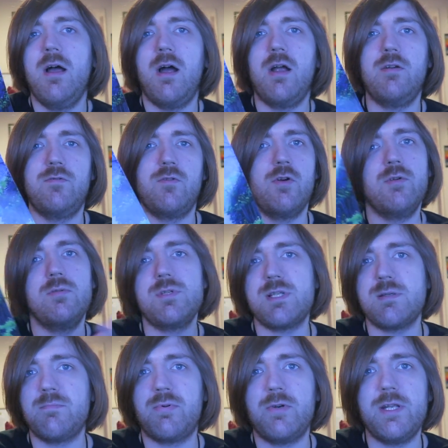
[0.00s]
Overall,
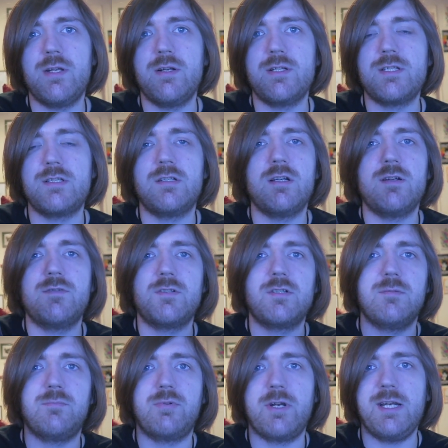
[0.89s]
some pretty good stuff,
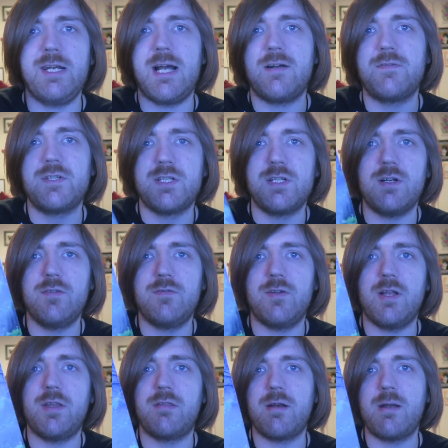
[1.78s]
some pretty naff stuff,
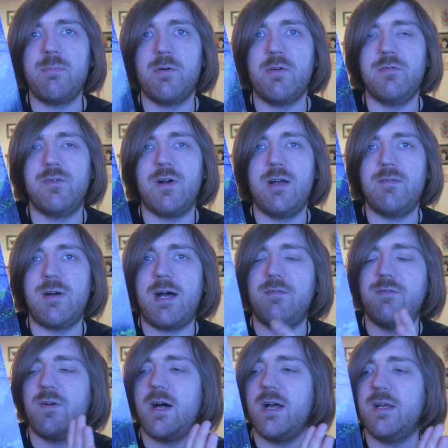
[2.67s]
a 3.5 out
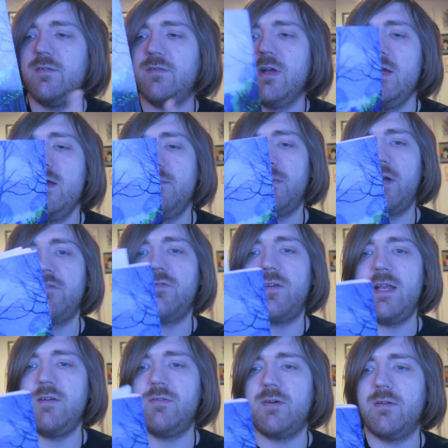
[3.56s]
of 5. My
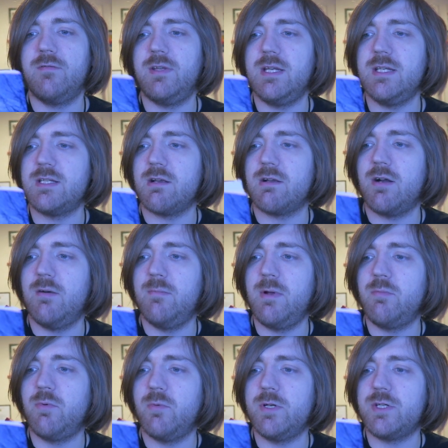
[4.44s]
favourite of these, I can't
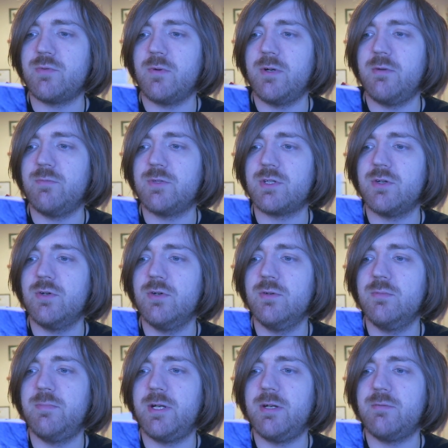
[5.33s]
remember which one it was
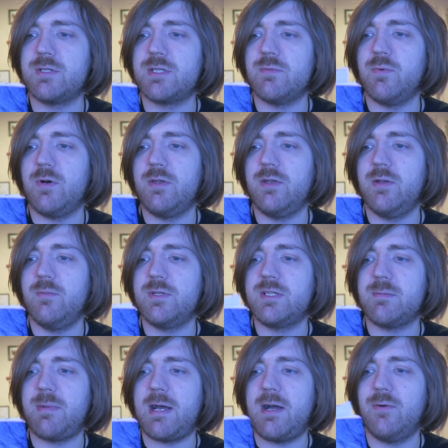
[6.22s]
called, but it was the one that
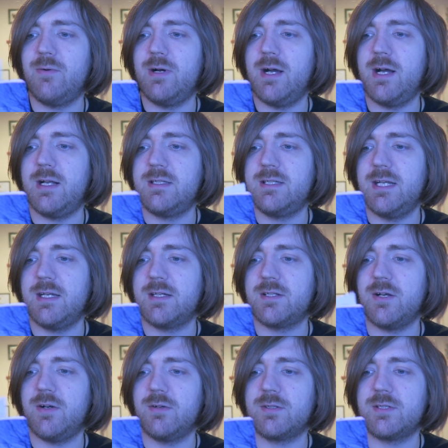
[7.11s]
was about uh,
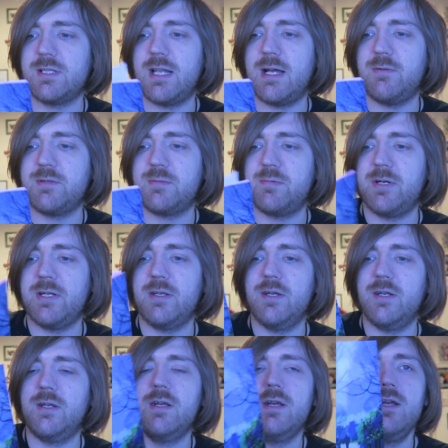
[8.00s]
TikTok, so that was pretty
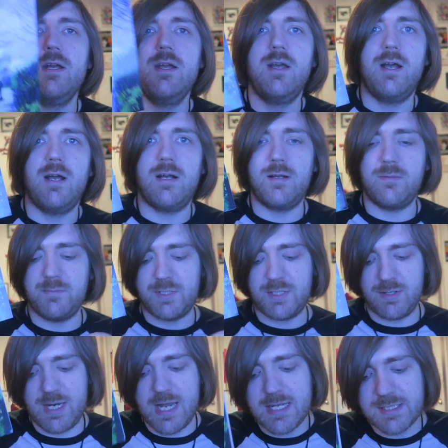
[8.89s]
good. Um,
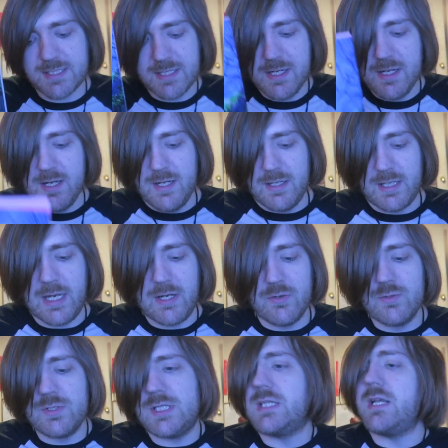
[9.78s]
so yes, they
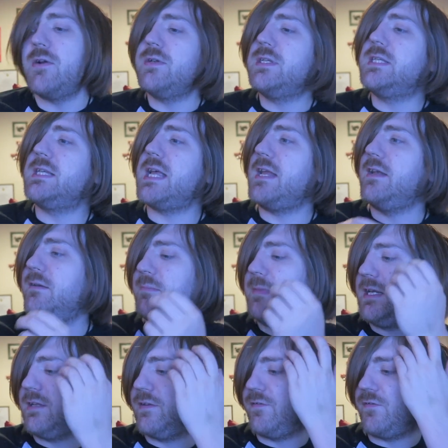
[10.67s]
also sent
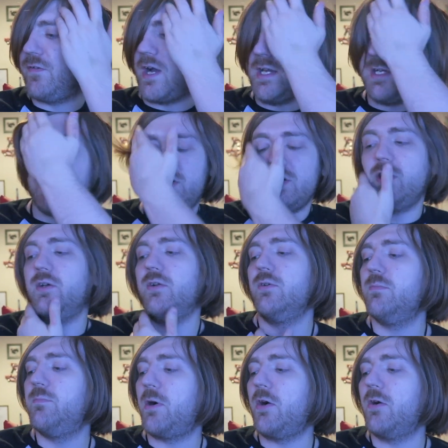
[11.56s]
me the Fight
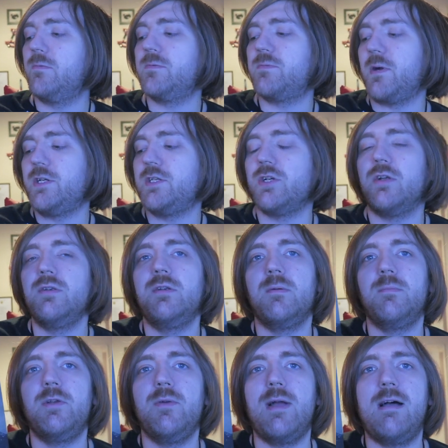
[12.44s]
Journal, poems by John
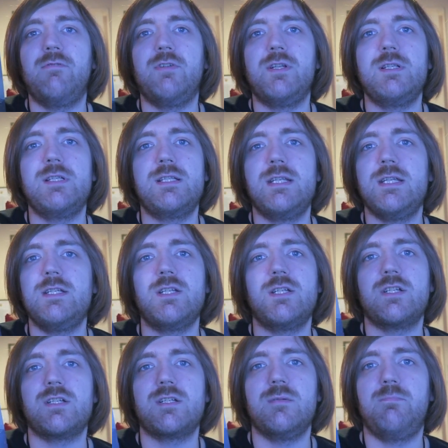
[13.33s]
W. Evans. These
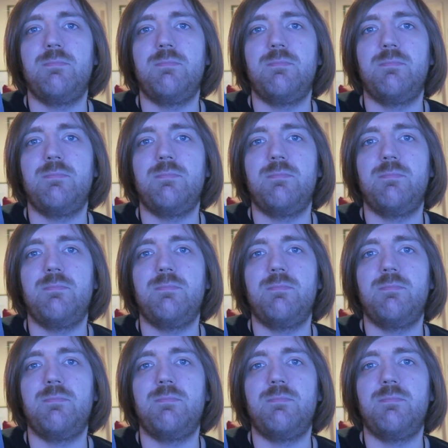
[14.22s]
are just a